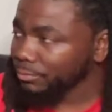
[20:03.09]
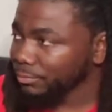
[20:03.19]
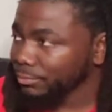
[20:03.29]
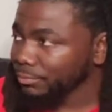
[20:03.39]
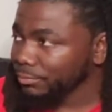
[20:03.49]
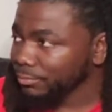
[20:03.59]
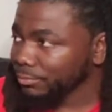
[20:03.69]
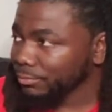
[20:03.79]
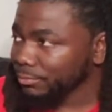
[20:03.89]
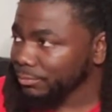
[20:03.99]

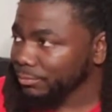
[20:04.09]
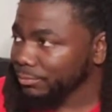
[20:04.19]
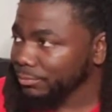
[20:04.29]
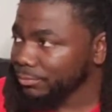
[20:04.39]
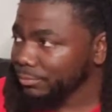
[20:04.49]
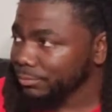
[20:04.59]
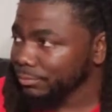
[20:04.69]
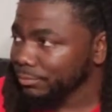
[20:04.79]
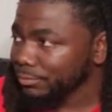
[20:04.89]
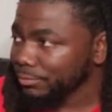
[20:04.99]

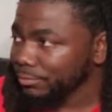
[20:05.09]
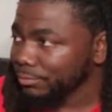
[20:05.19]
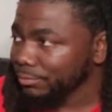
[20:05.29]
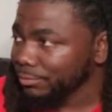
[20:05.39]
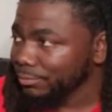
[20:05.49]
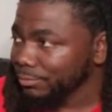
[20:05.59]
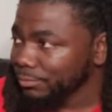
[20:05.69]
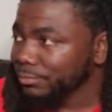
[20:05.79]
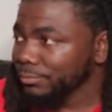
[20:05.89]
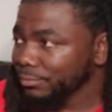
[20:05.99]

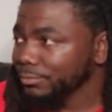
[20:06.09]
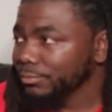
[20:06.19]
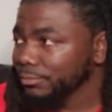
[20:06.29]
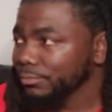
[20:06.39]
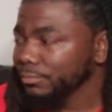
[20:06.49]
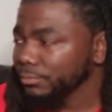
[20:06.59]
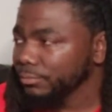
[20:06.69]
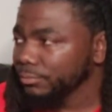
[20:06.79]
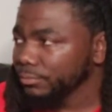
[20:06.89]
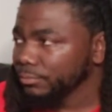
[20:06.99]

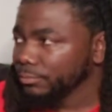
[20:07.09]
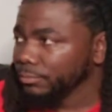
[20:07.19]
No words are spoken by the person on screen.